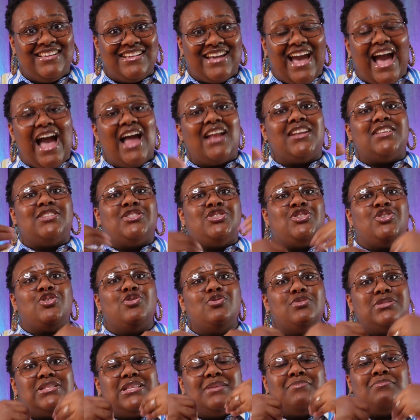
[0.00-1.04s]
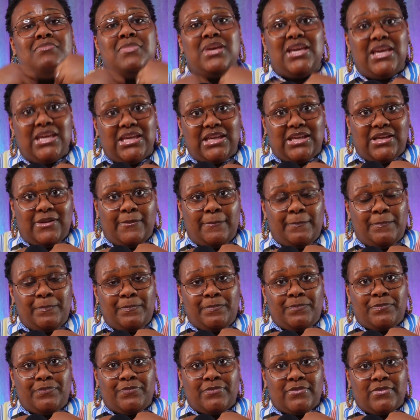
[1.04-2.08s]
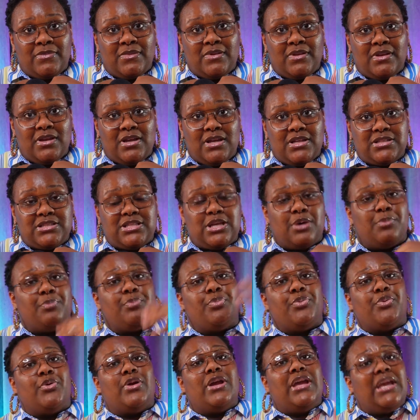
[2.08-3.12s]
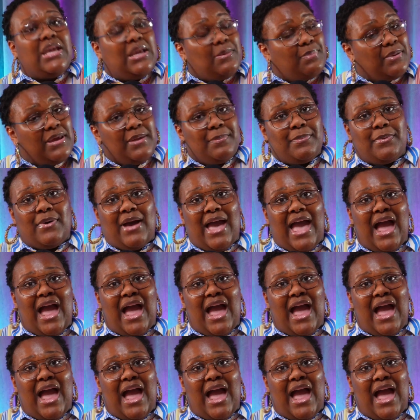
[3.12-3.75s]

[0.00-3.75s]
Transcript: God is using me to bring people